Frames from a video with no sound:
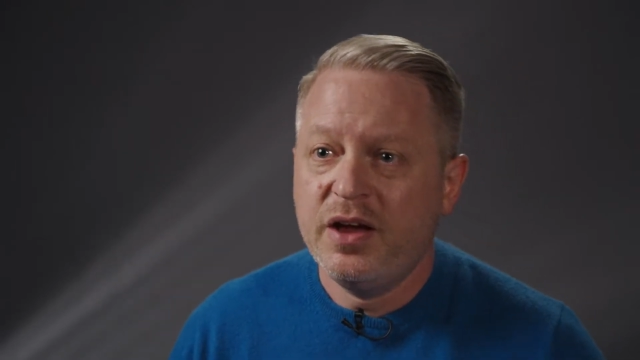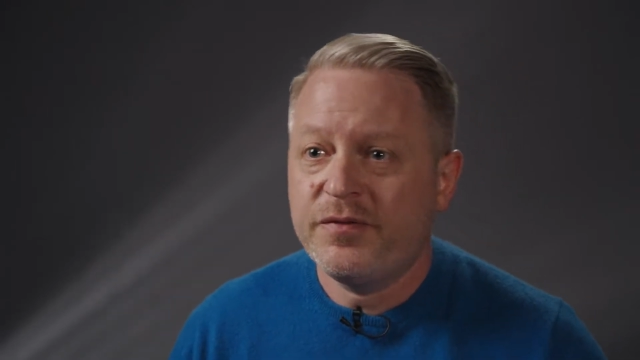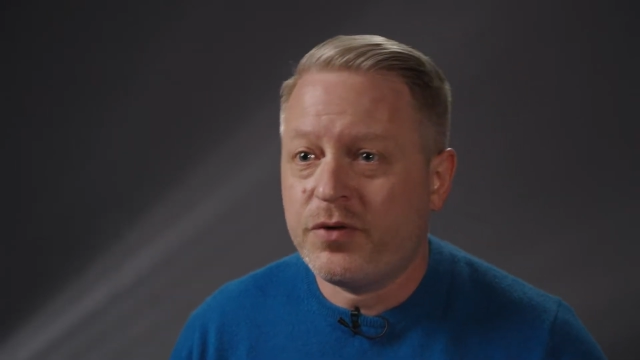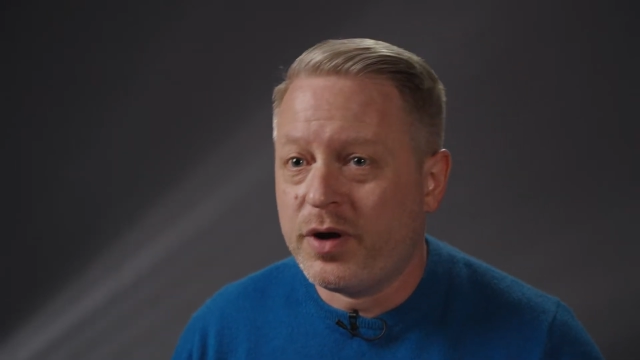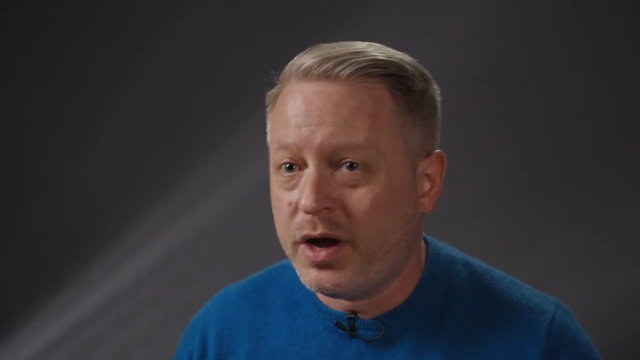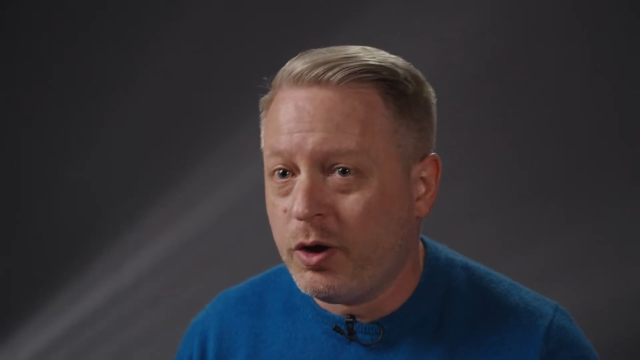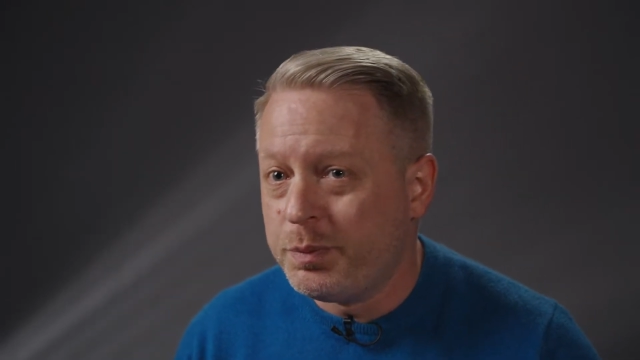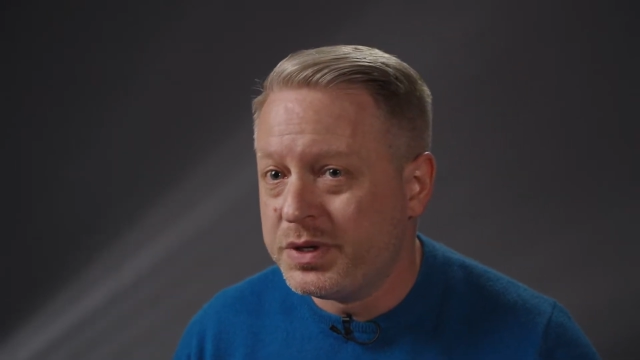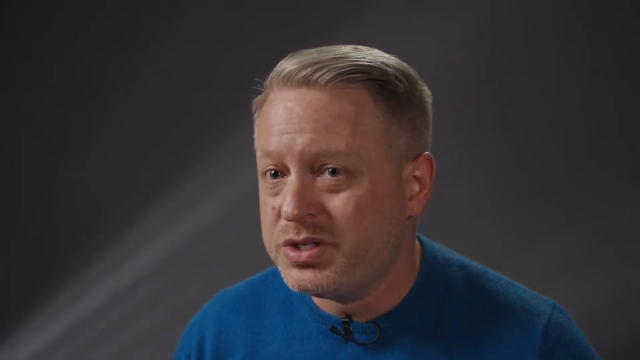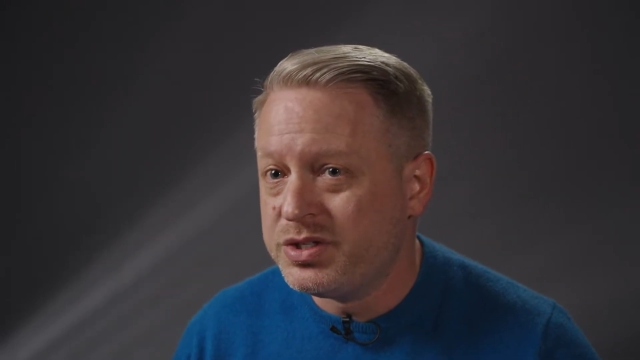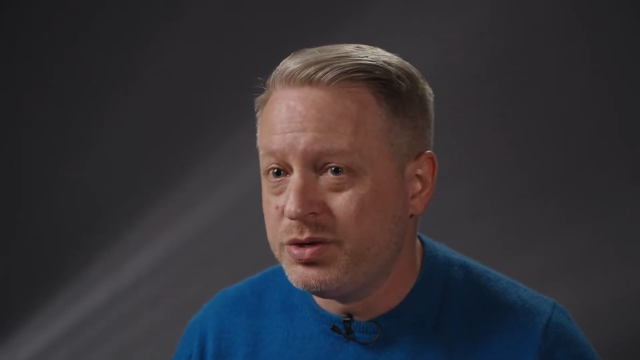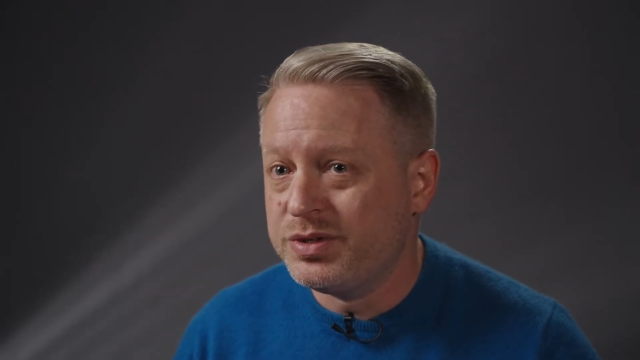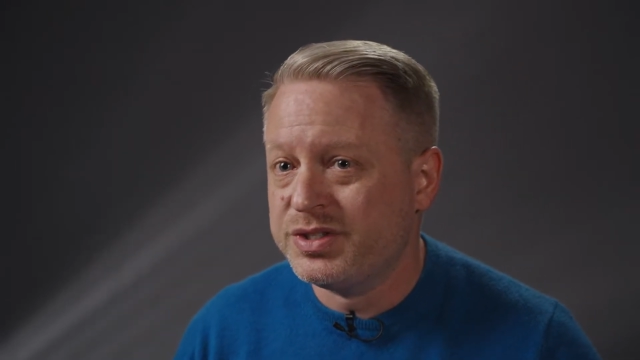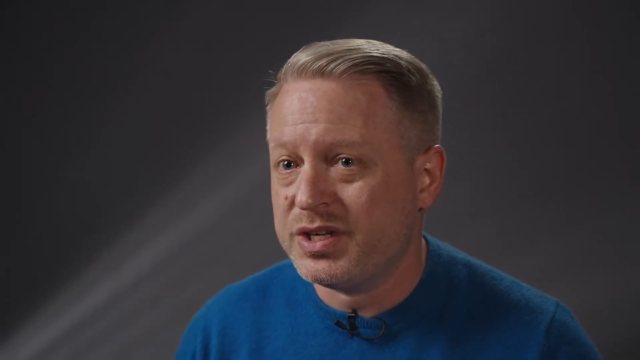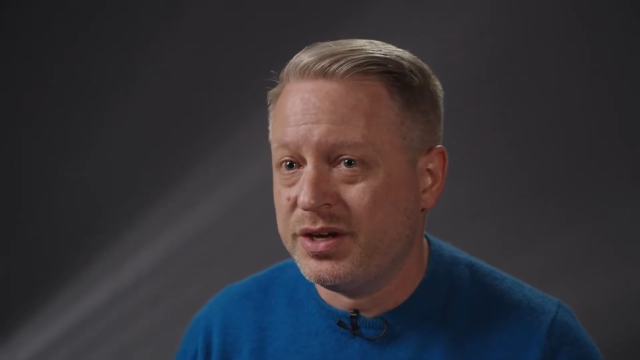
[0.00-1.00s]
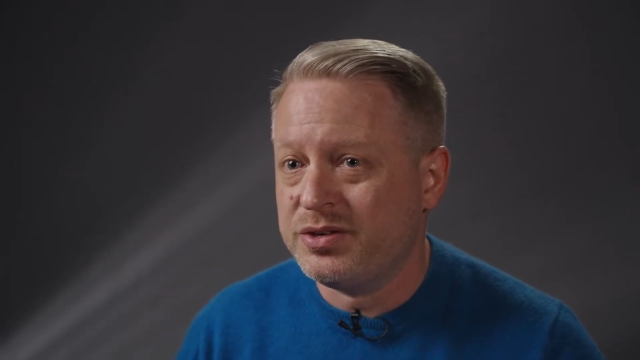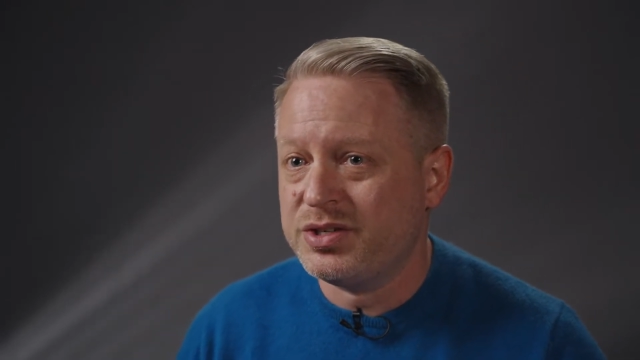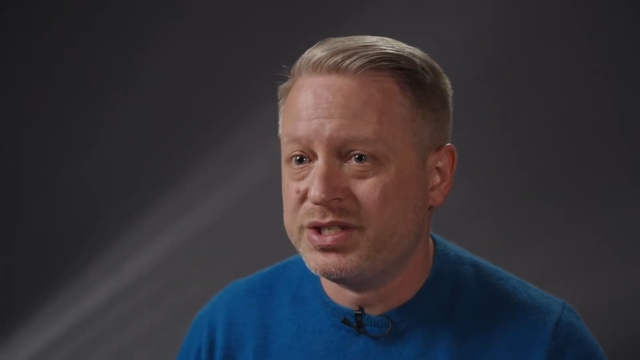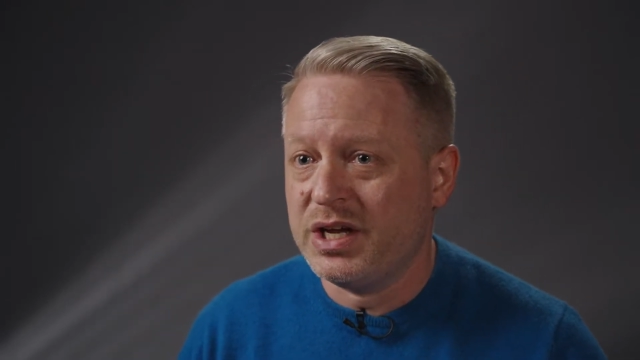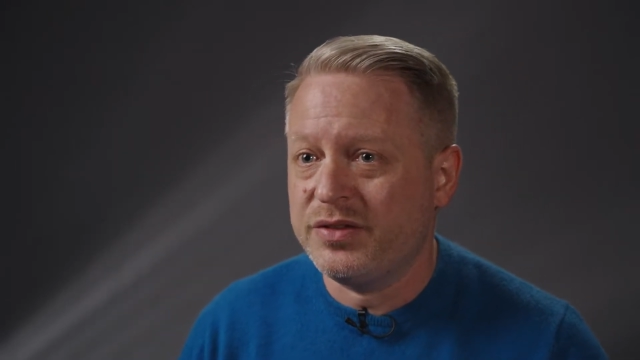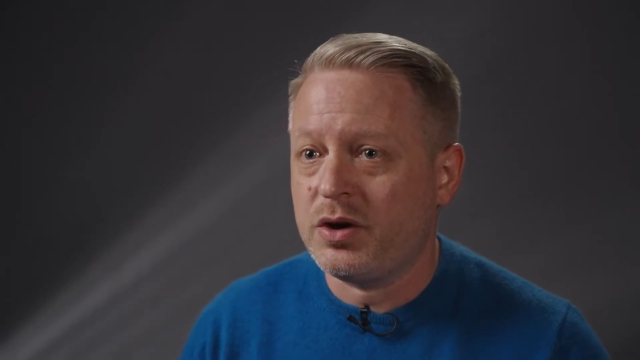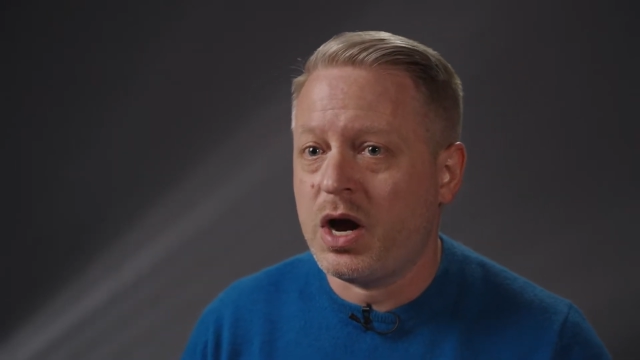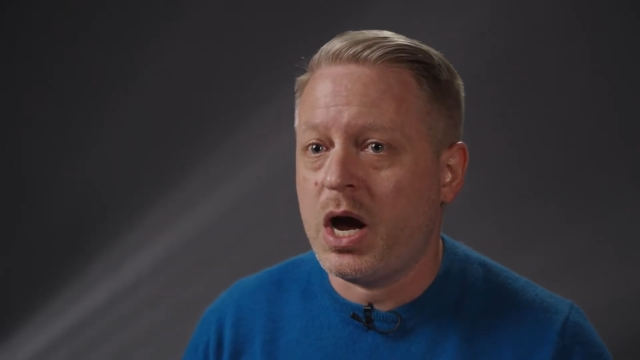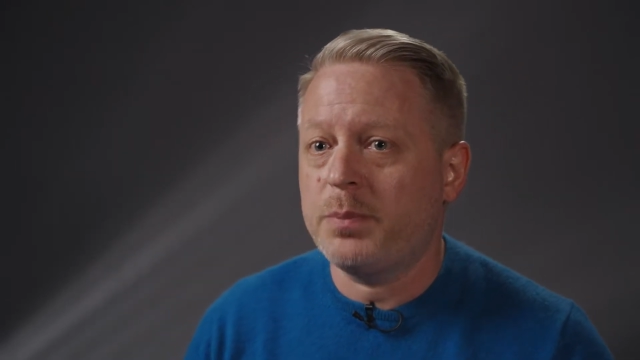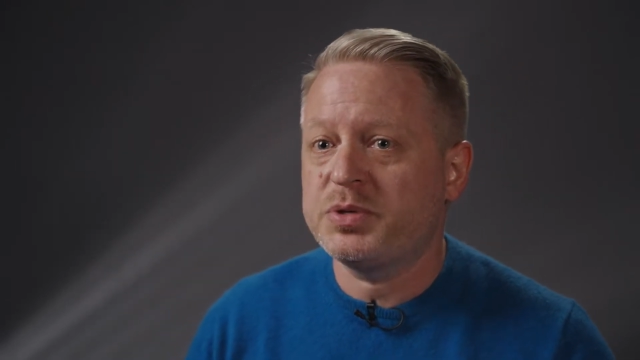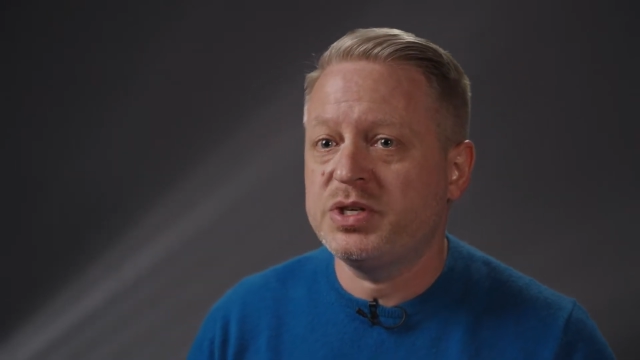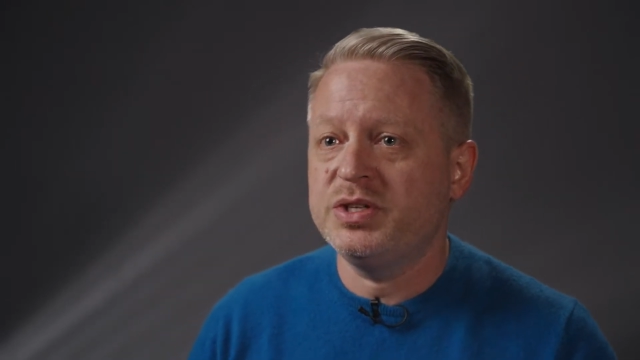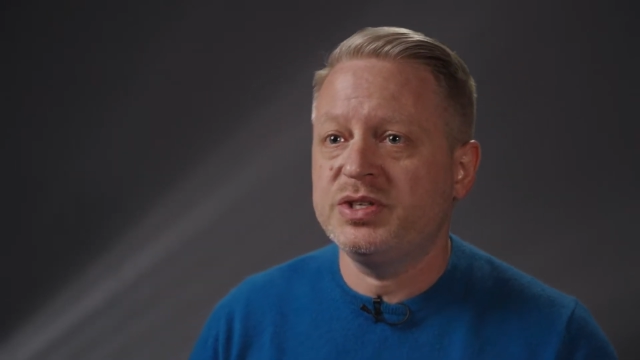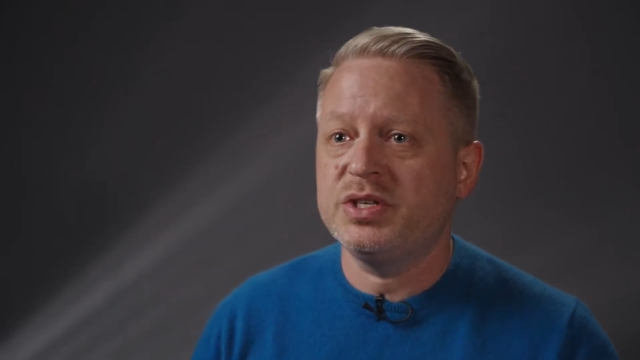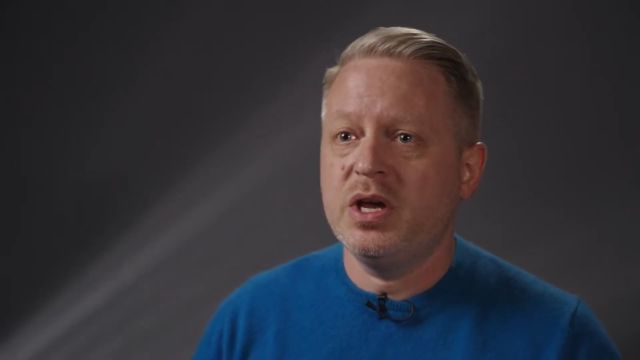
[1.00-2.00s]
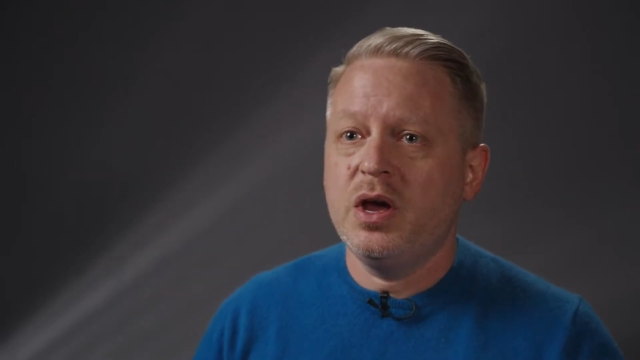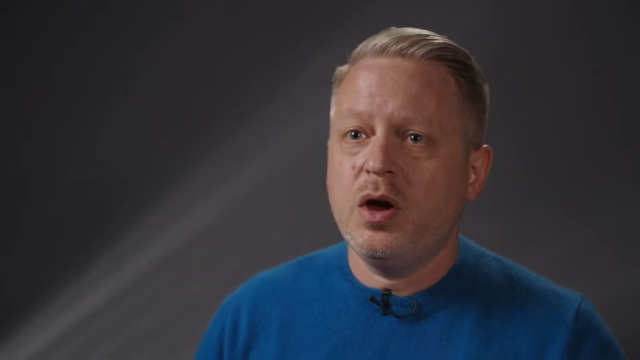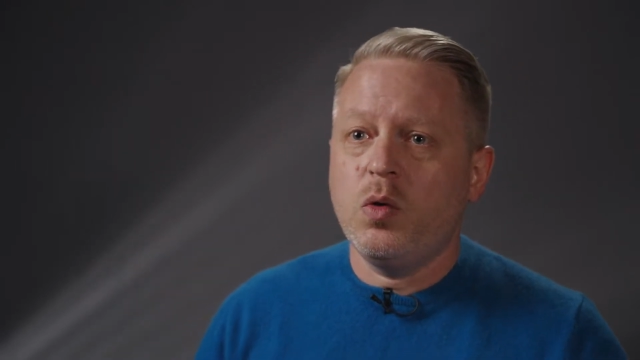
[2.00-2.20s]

for helping students understand their options